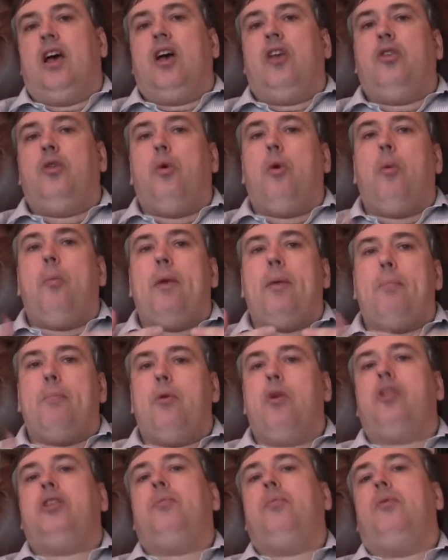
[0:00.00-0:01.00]
There will be
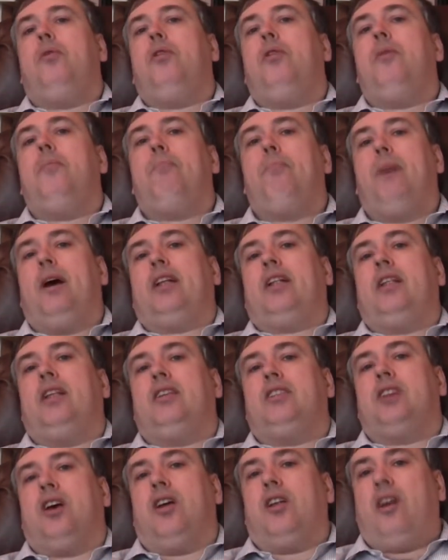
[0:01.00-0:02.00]
multiple
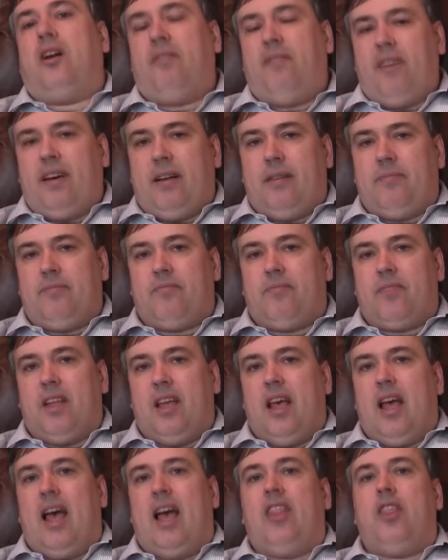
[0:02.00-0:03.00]
butlers on offer.
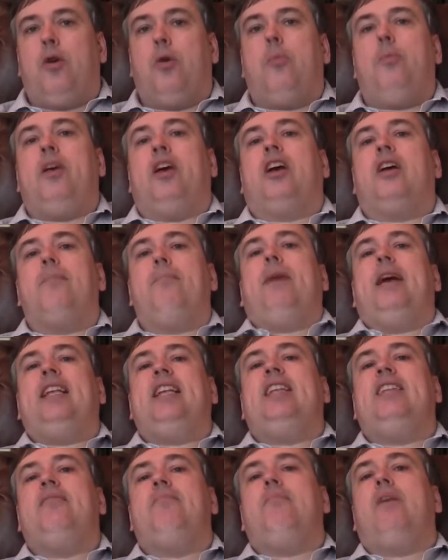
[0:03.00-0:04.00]
There will be a
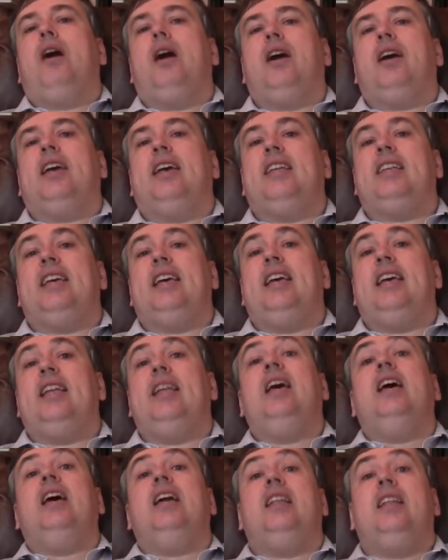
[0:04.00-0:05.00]
competitive market in
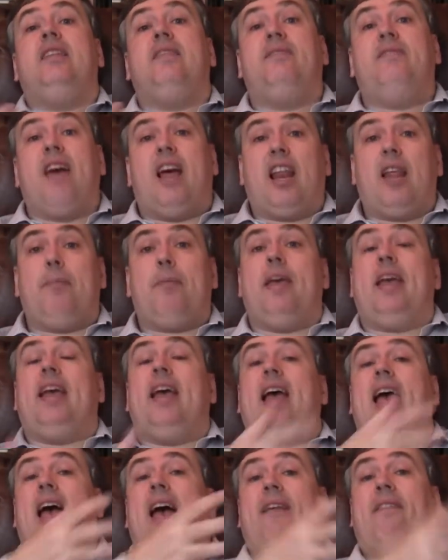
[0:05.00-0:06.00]
developing
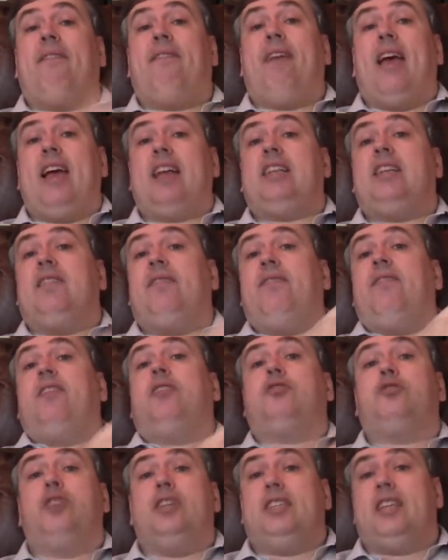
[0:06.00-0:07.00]
effective
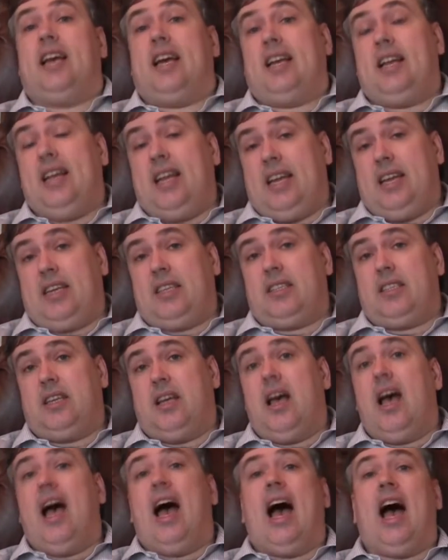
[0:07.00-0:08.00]
filtering techniques,
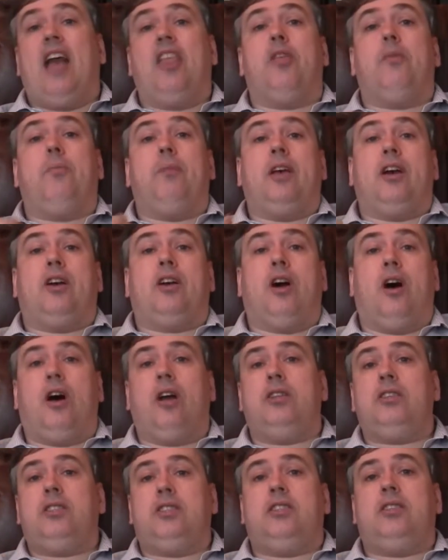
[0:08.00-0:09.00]
and there'll be a
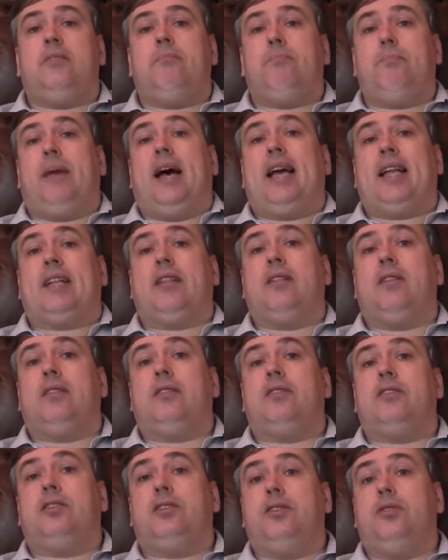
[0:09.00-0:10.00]
constant battle
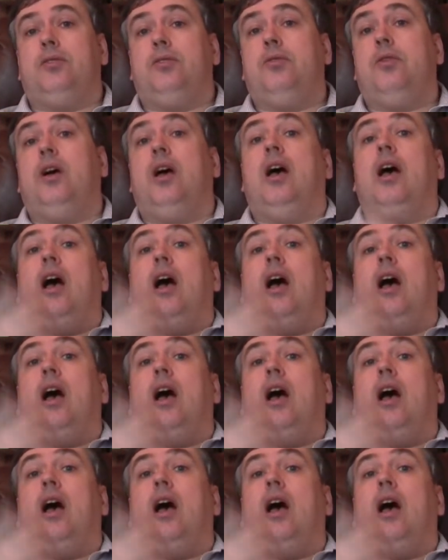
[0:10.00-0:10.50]
to